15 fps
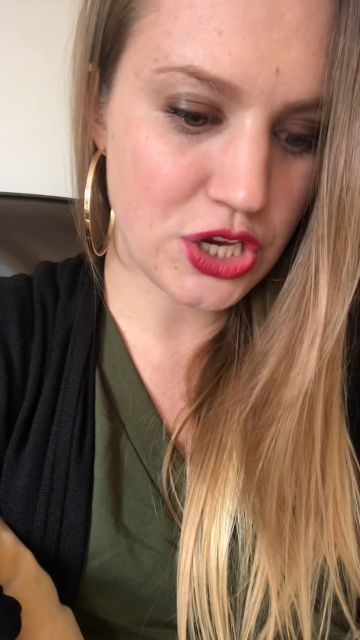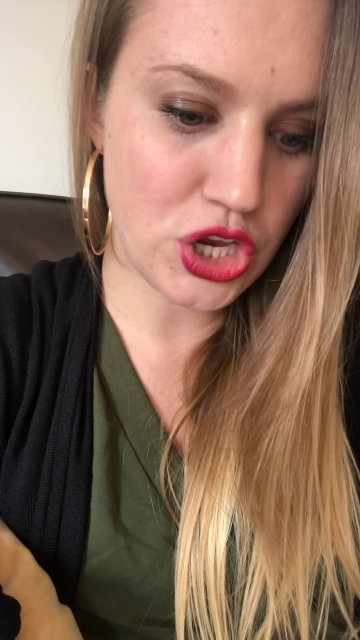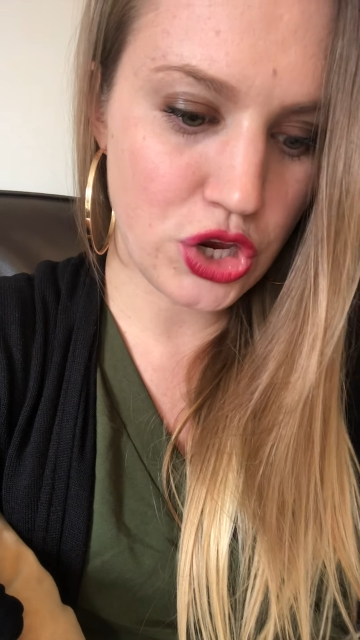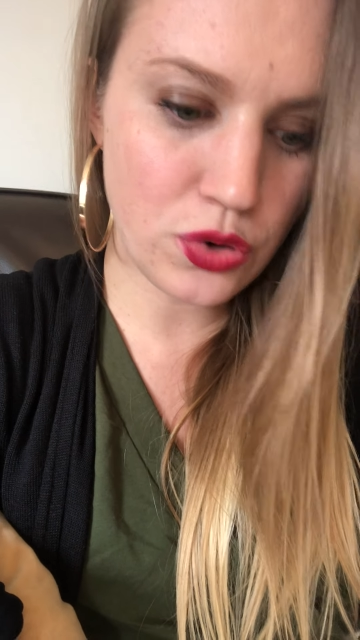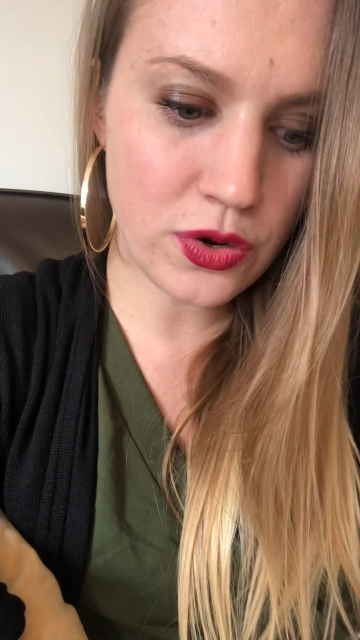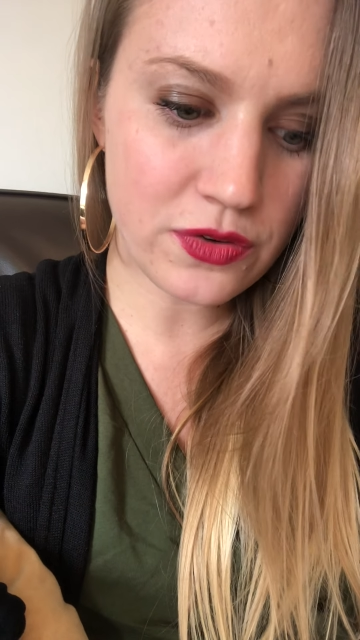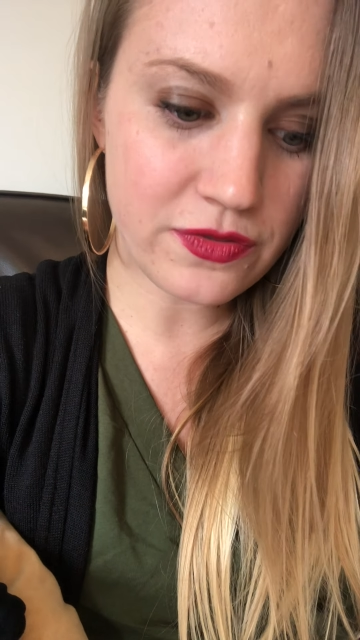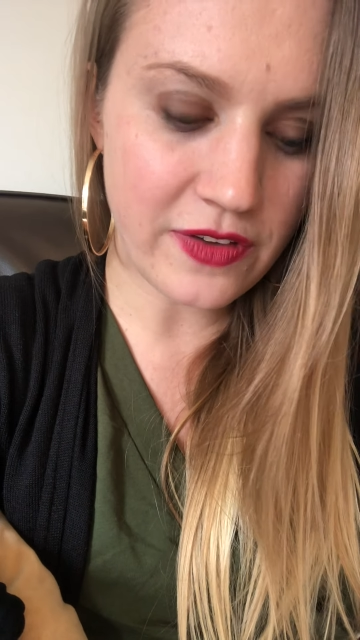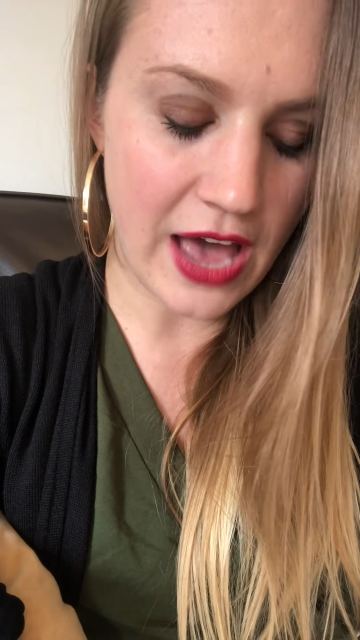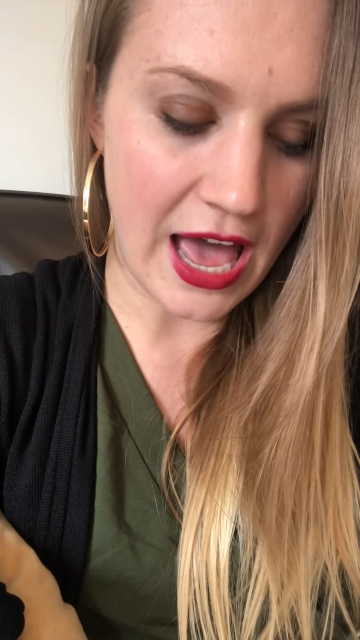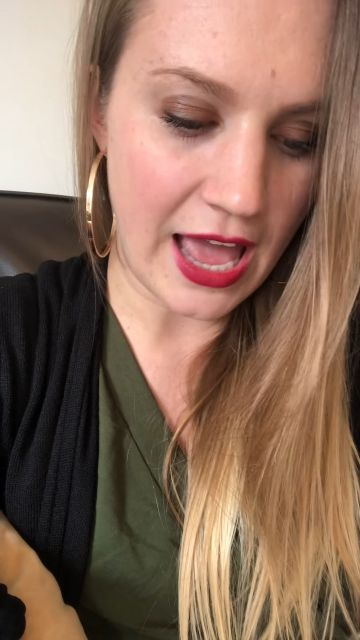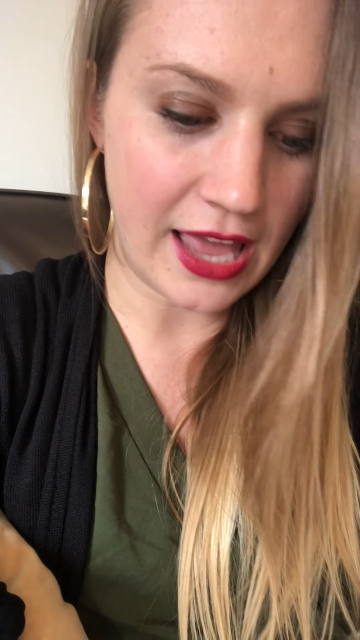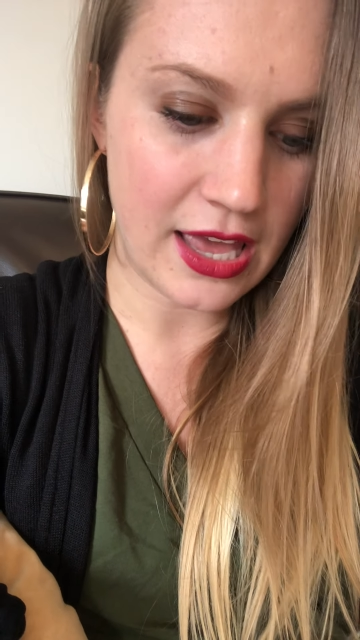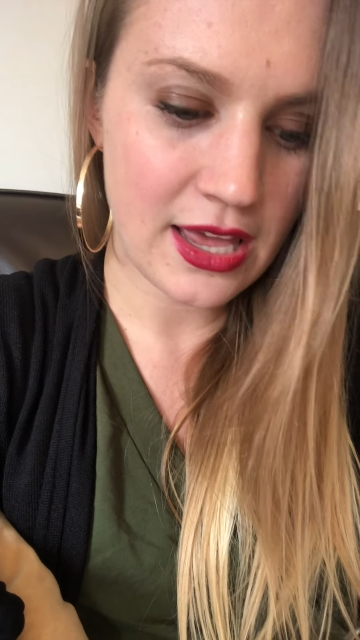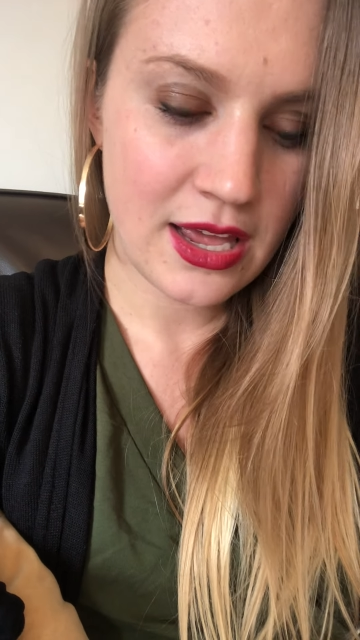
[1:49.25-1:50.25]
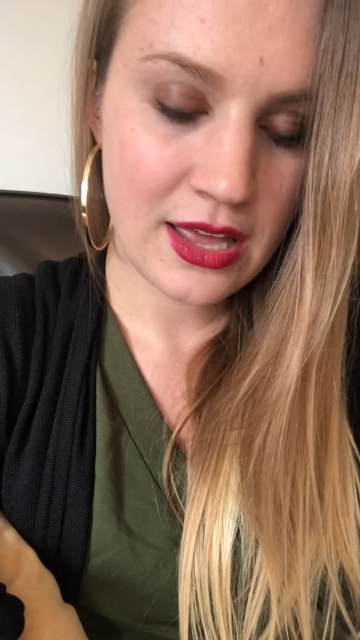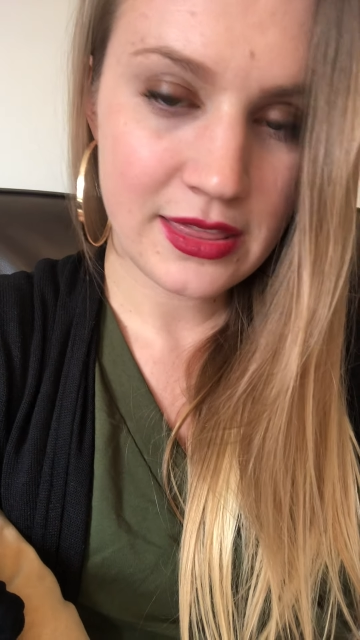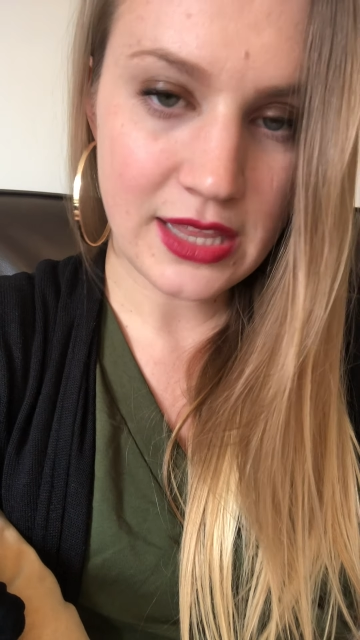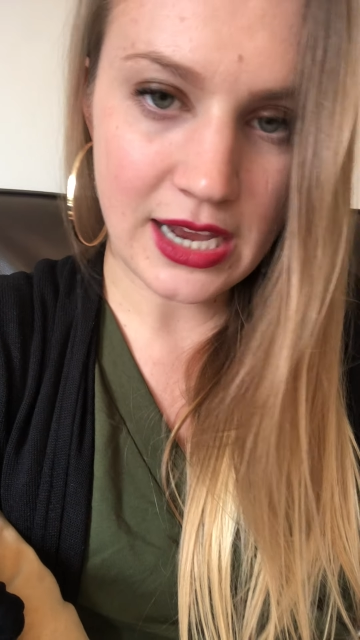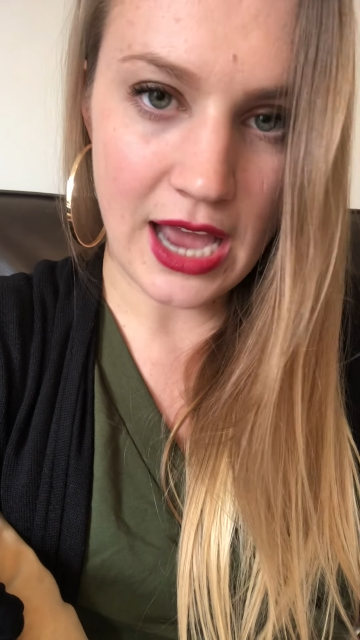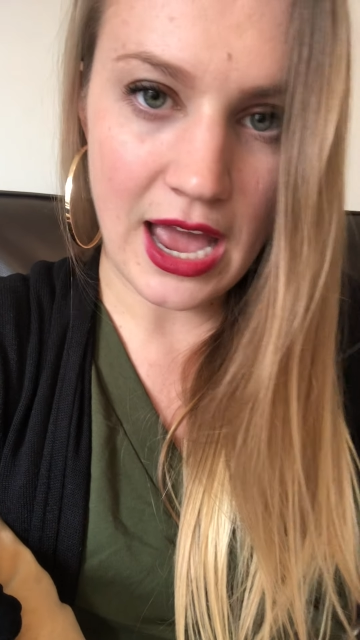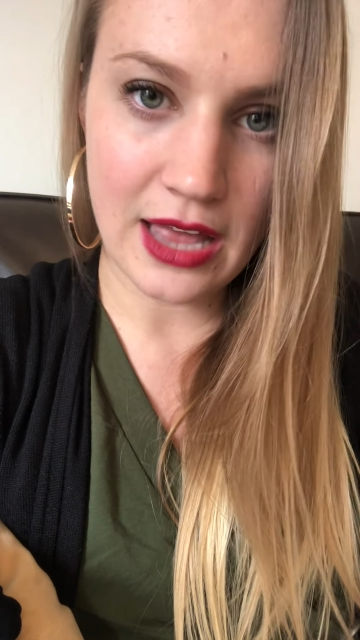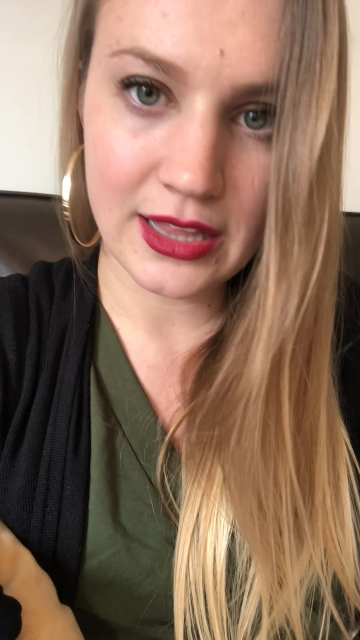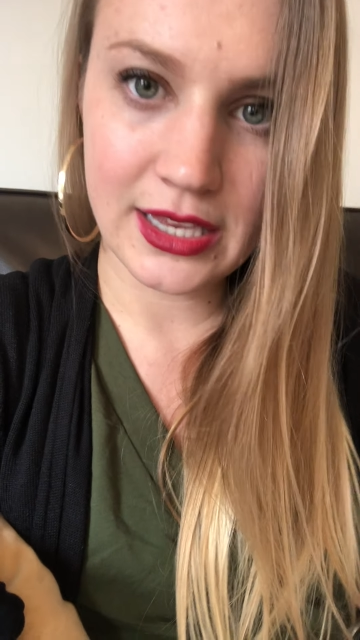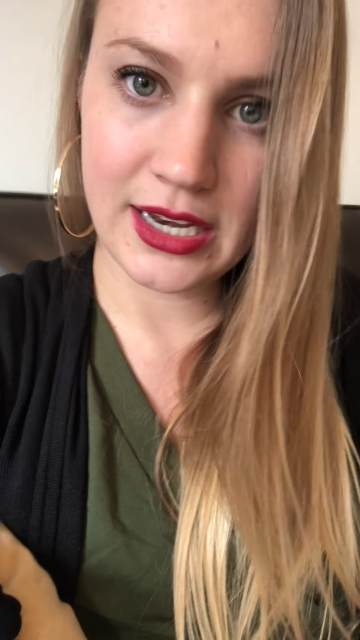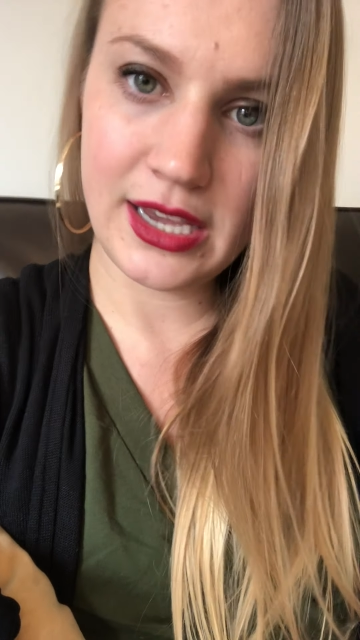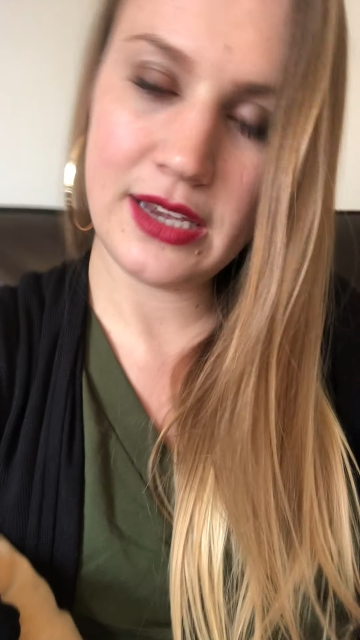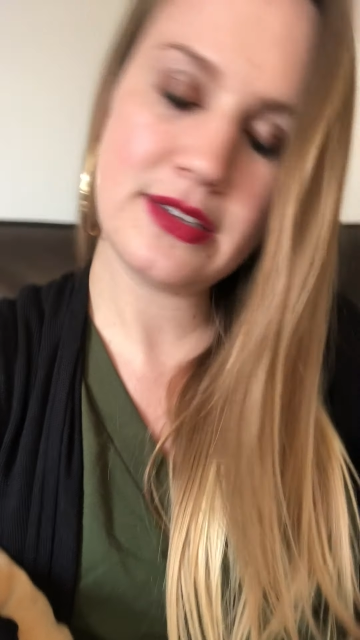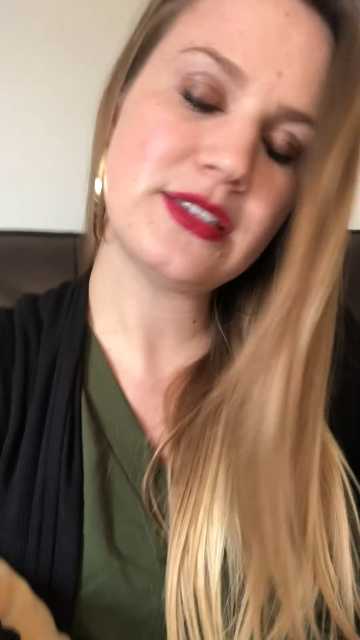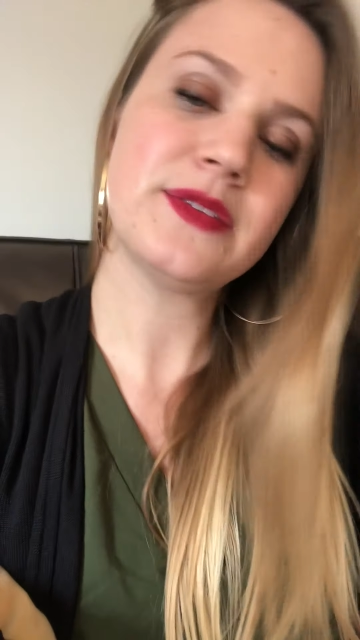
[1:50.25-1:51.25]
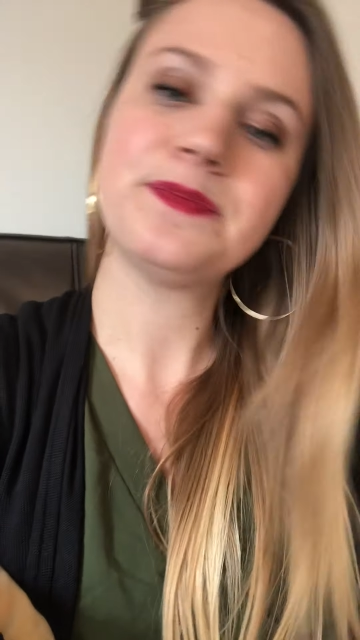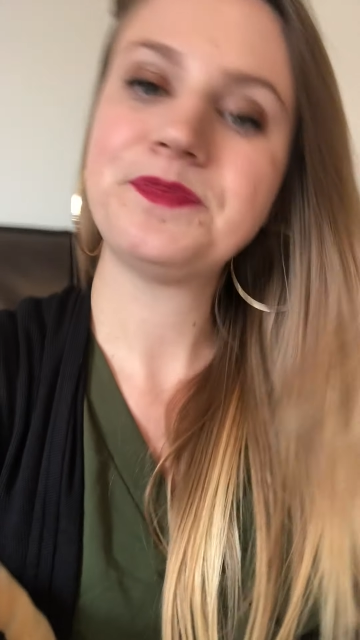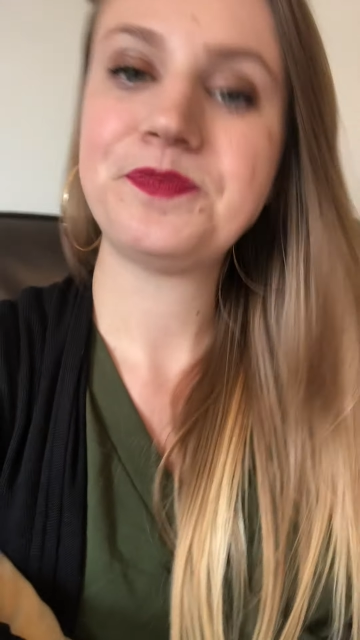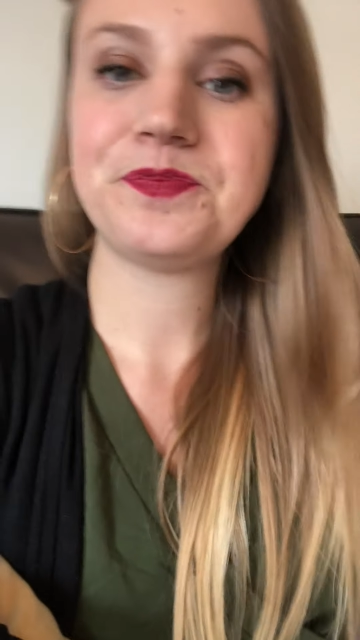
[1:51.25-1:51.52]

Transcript: unify the colonies.